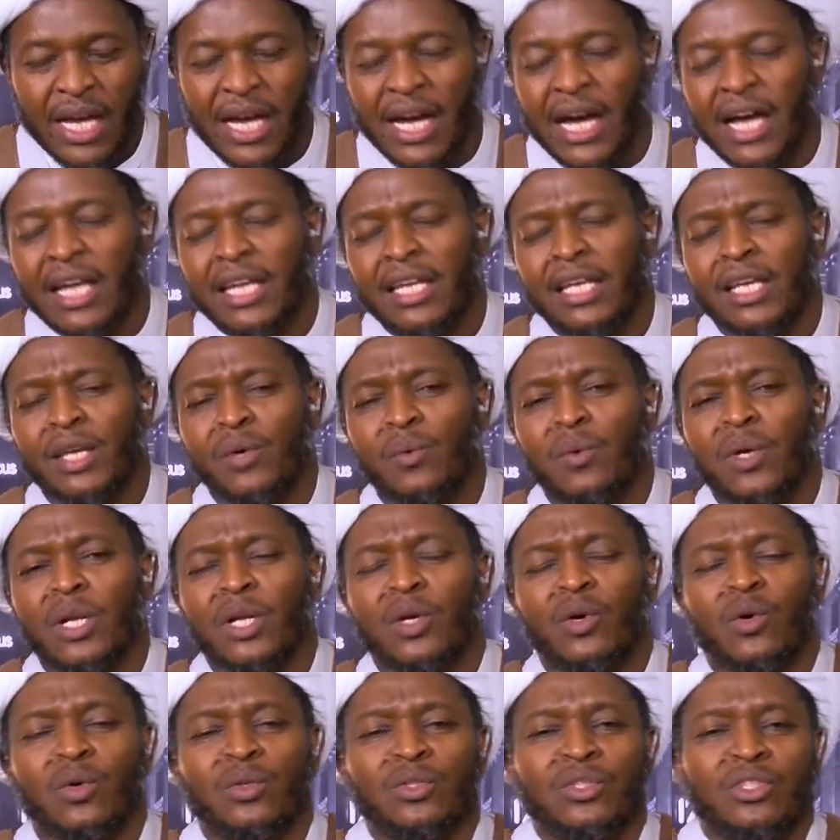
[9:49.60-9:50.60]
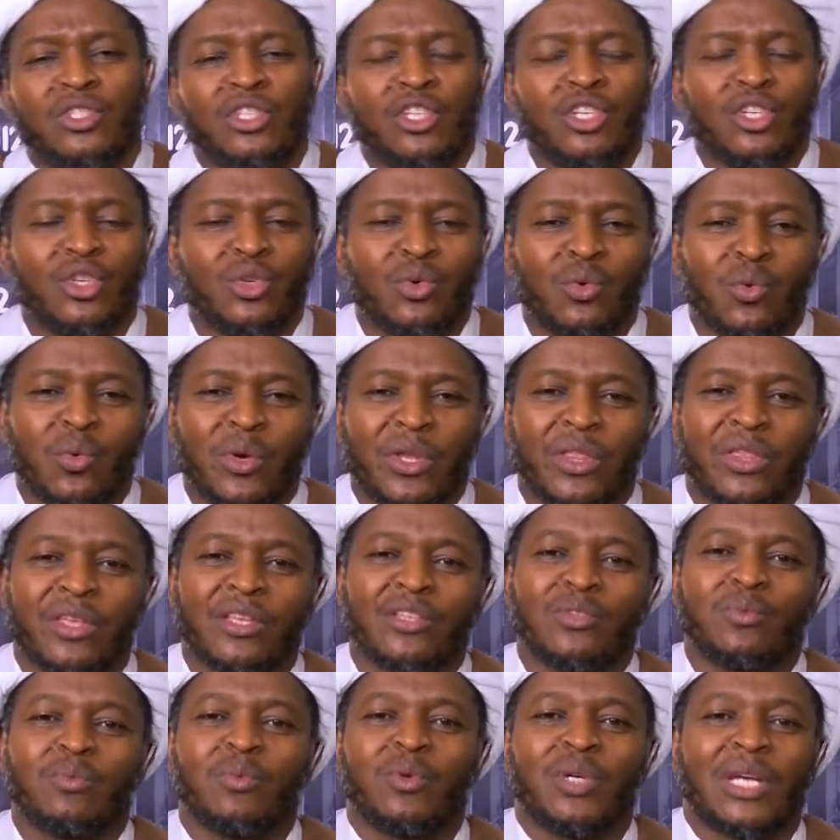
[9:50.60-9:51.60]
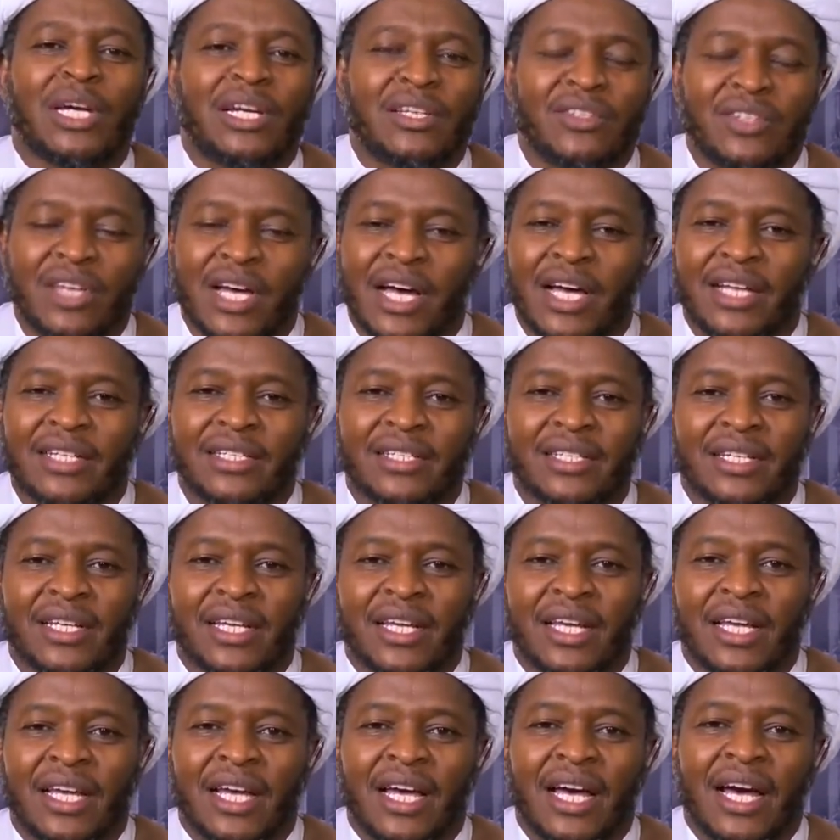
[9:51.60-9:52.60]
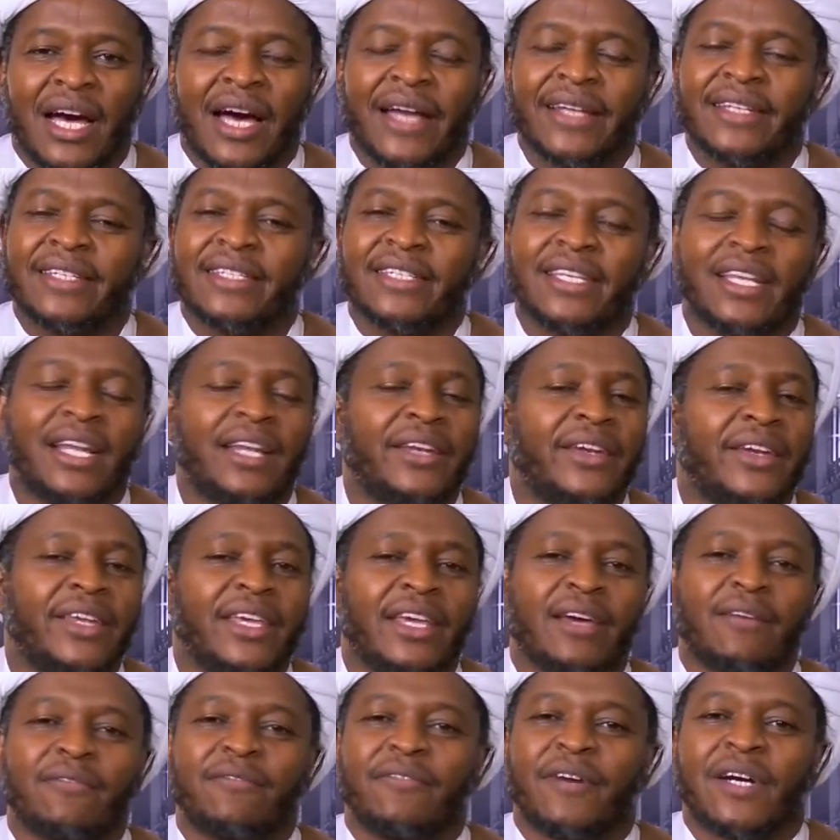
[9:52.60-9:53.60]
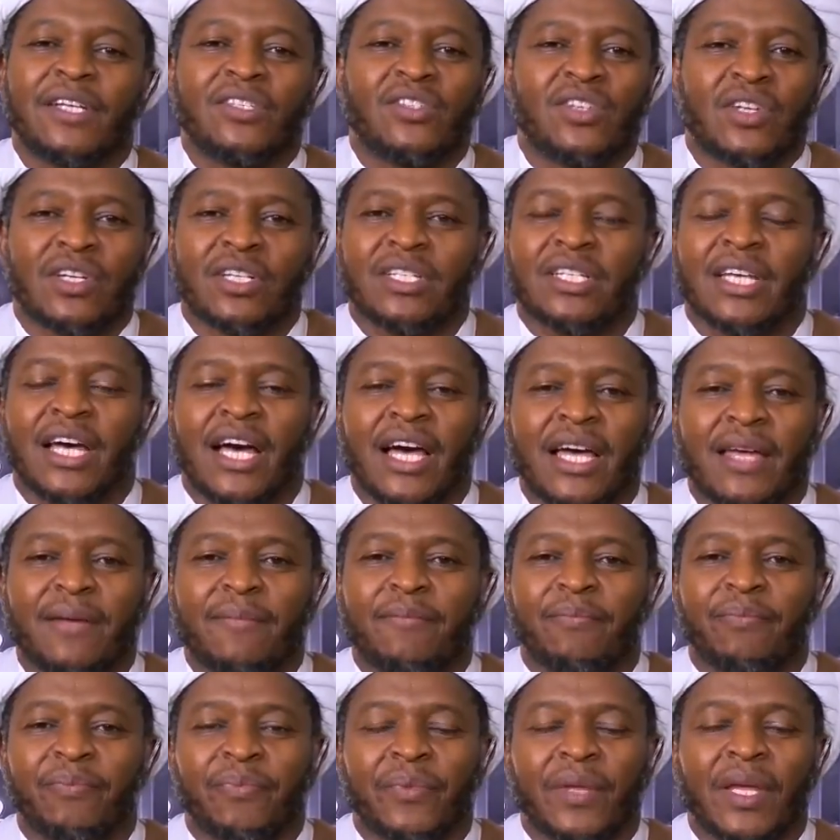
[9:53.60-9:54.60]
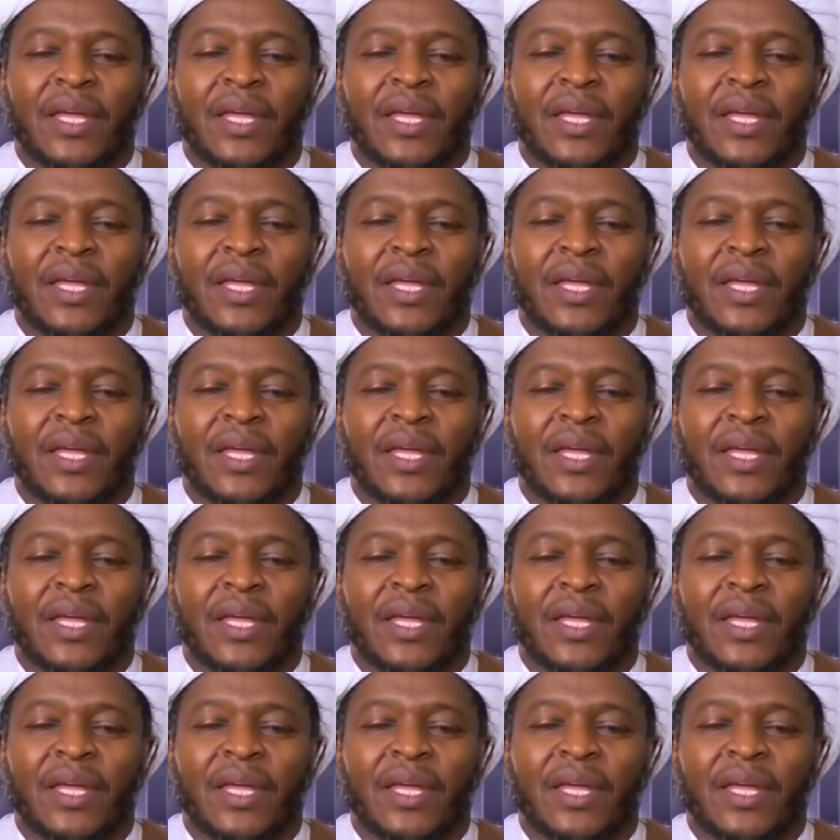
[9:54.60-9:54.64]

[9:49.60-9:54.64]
And he will continue with his munajat until near Fajr time.